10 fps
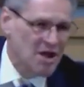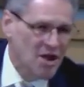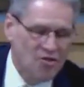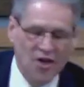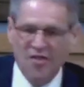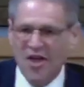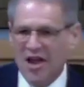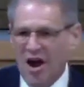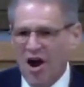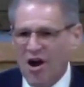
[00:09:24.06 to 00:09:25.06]
than they
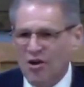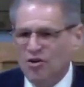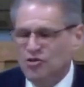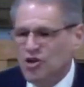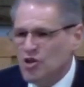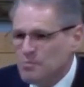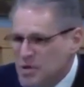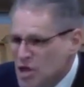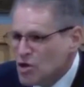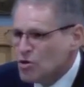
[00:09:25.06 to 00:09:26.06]
are to the
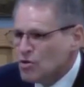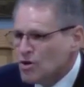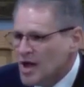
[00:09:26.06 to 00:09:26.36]
pew